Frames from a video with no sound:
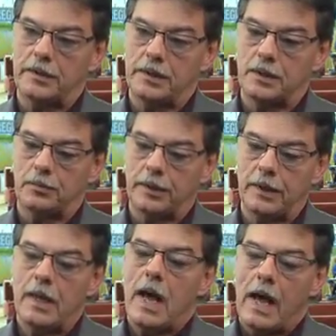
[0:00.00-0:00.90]

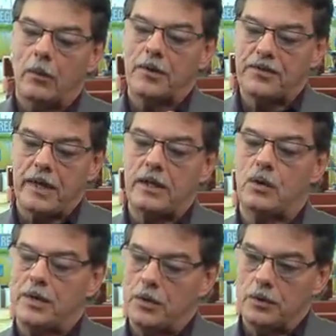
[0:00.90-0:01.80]
discipline. I want to thank
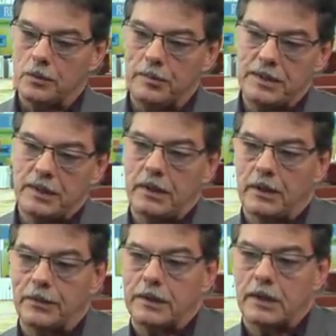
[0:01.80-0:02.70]
you. I know you're busy
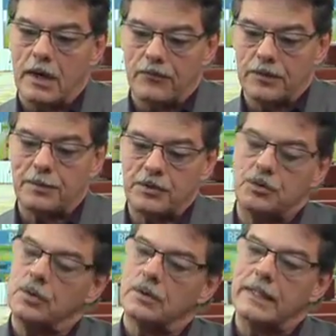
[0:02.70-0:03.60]
here at the conference, but
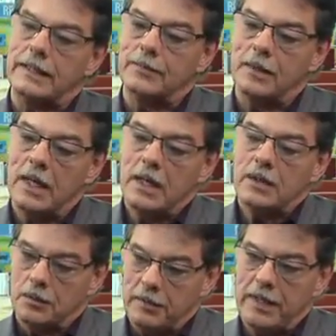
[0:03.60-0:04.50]
you took time
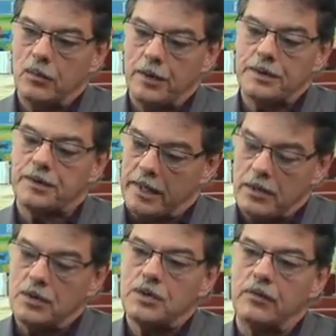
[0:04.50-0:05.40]
to meet with us.
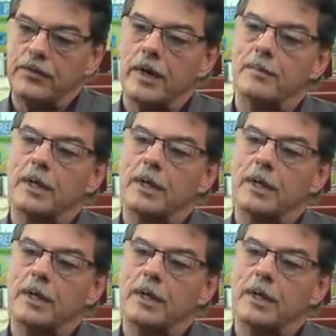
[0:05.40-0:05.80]
Thank you so very